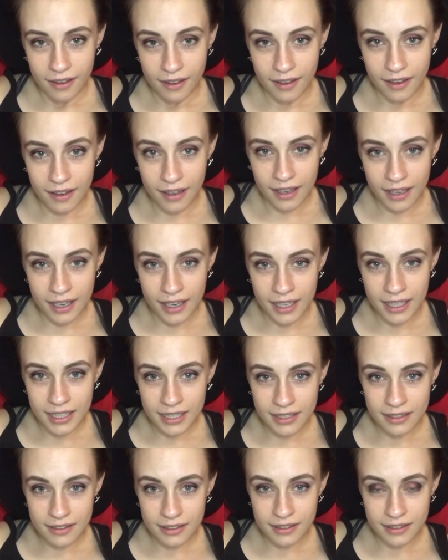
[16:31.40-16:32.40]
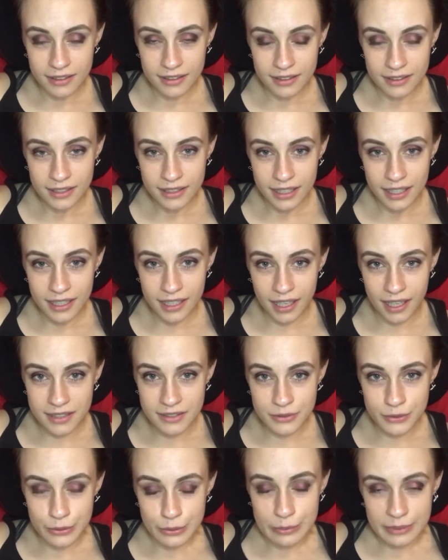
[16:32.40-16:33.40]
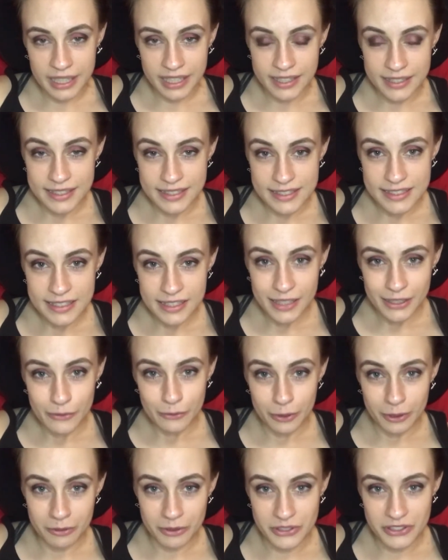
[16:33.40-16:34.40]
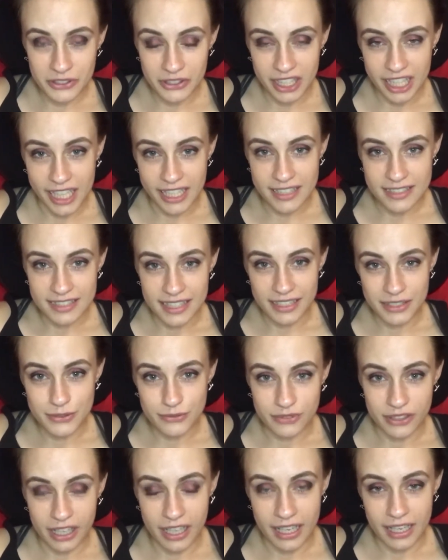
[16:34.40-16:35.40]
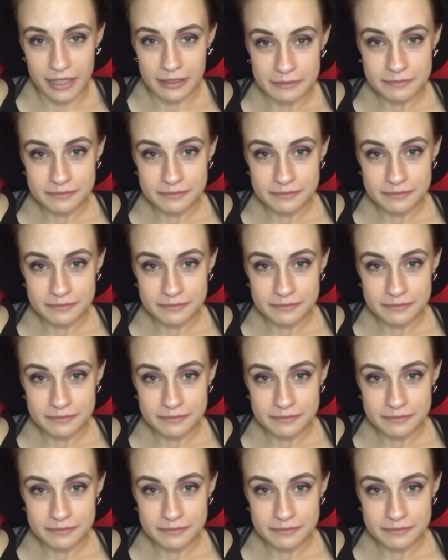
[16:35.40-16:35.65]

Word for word: And as always, we will see you guys next Friday.